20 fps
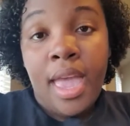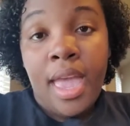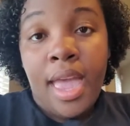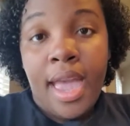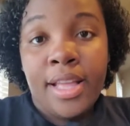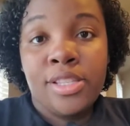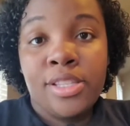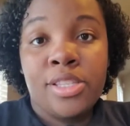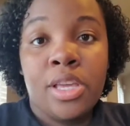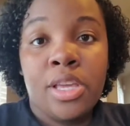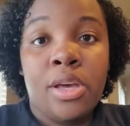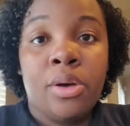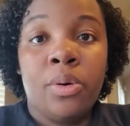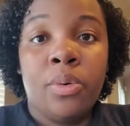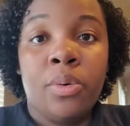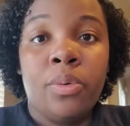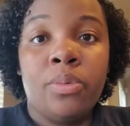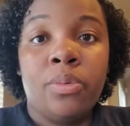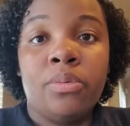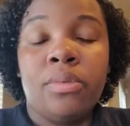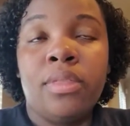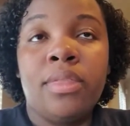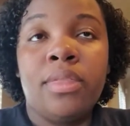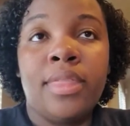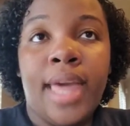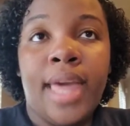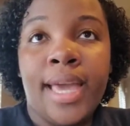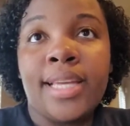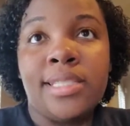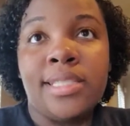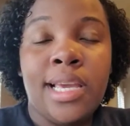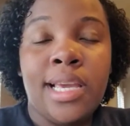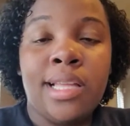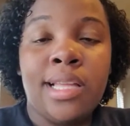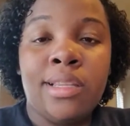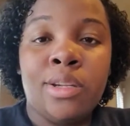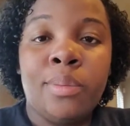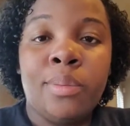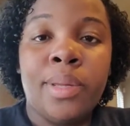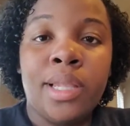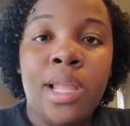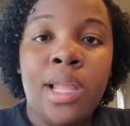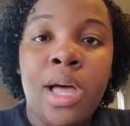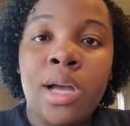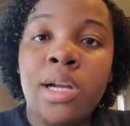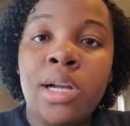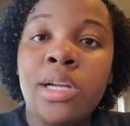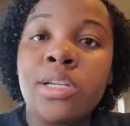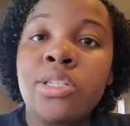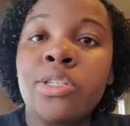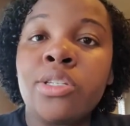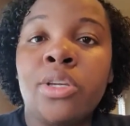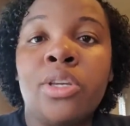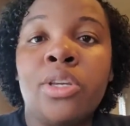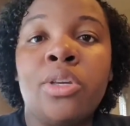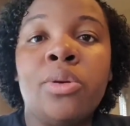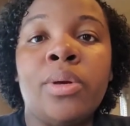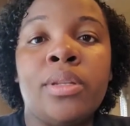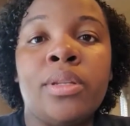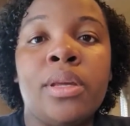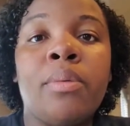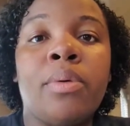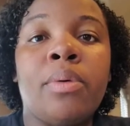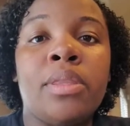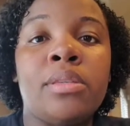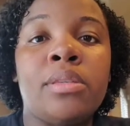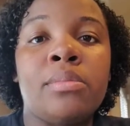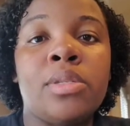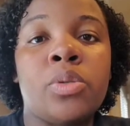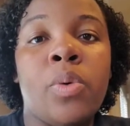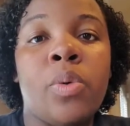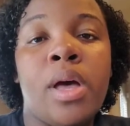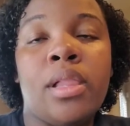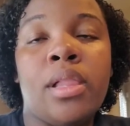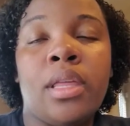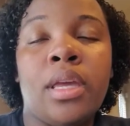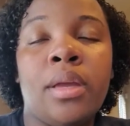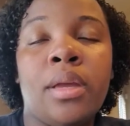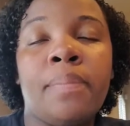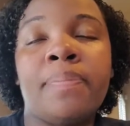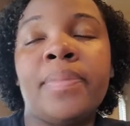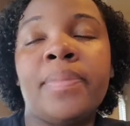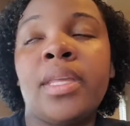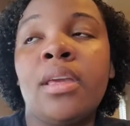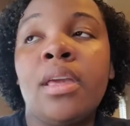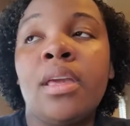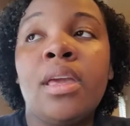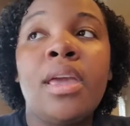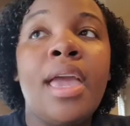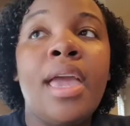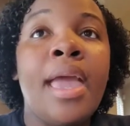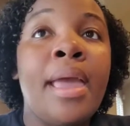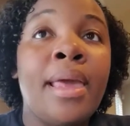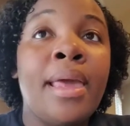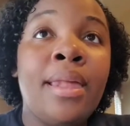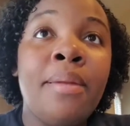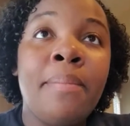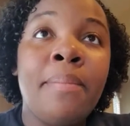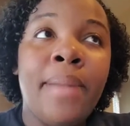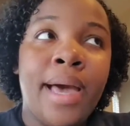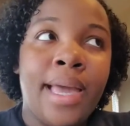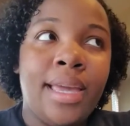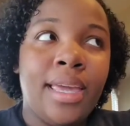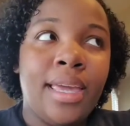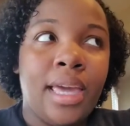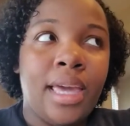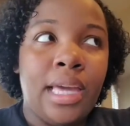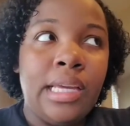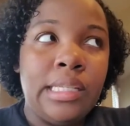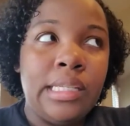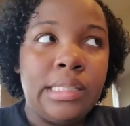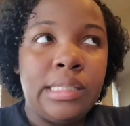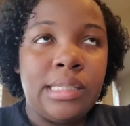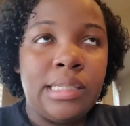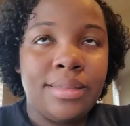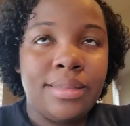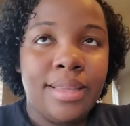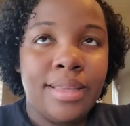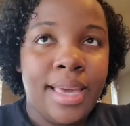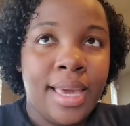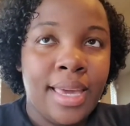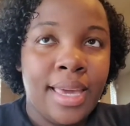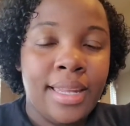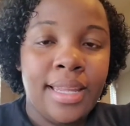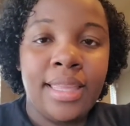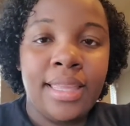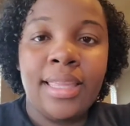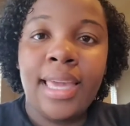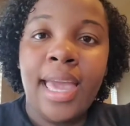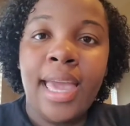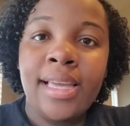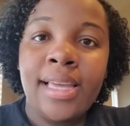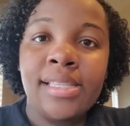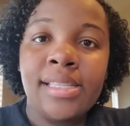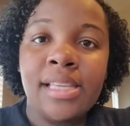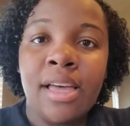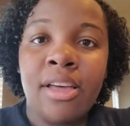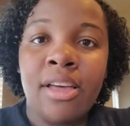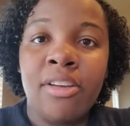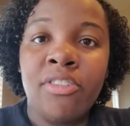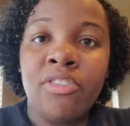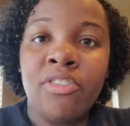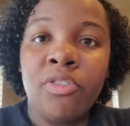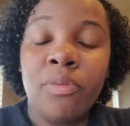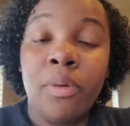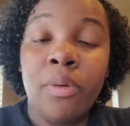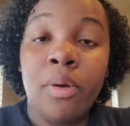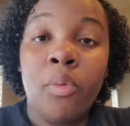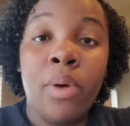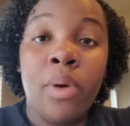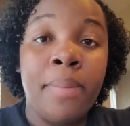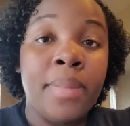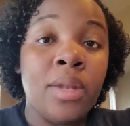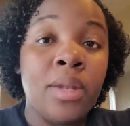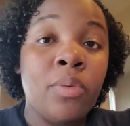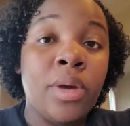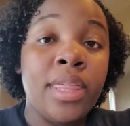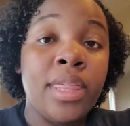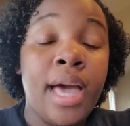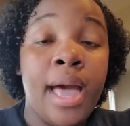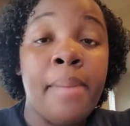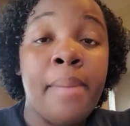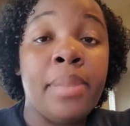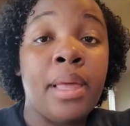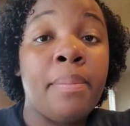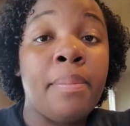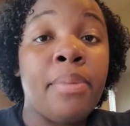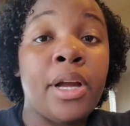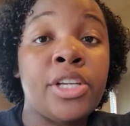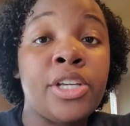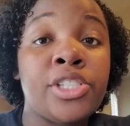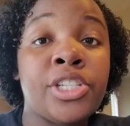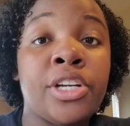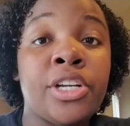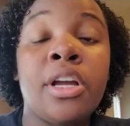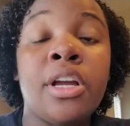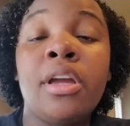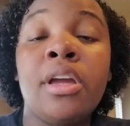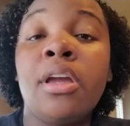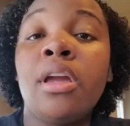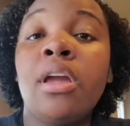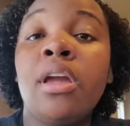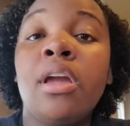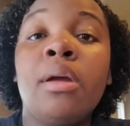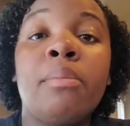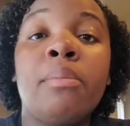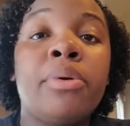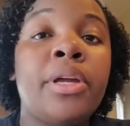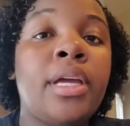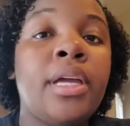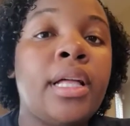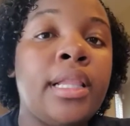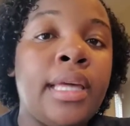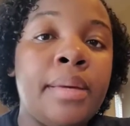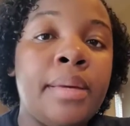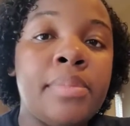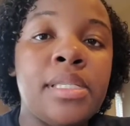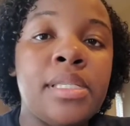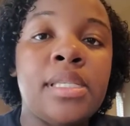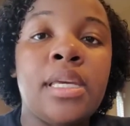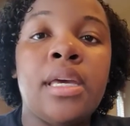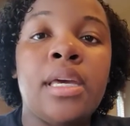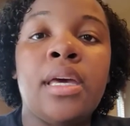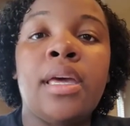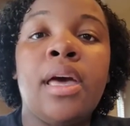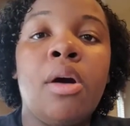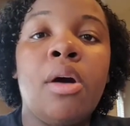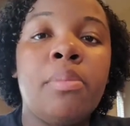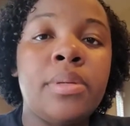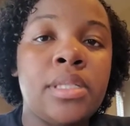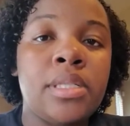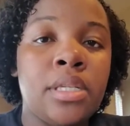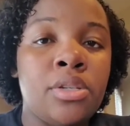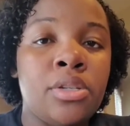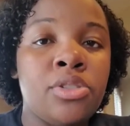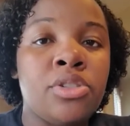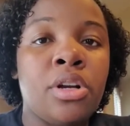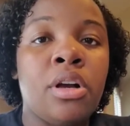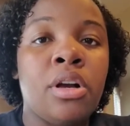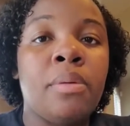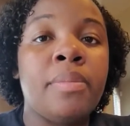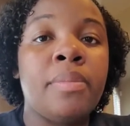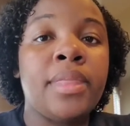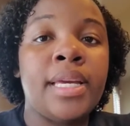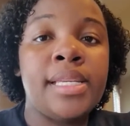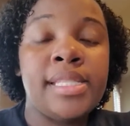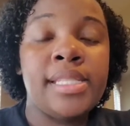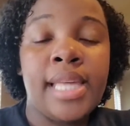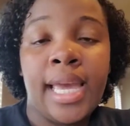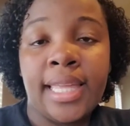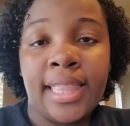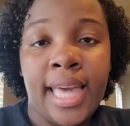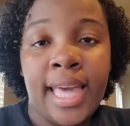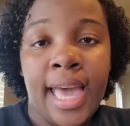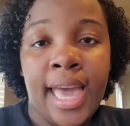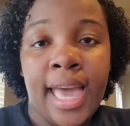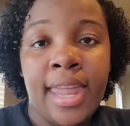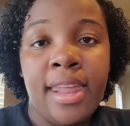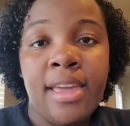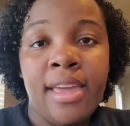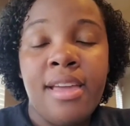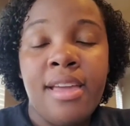And so that can take a little bit longer, so you end up with some swelling. In my case, and in the case of women with high blood pressure, pre-eclampsia, HELP syndrome, things like that,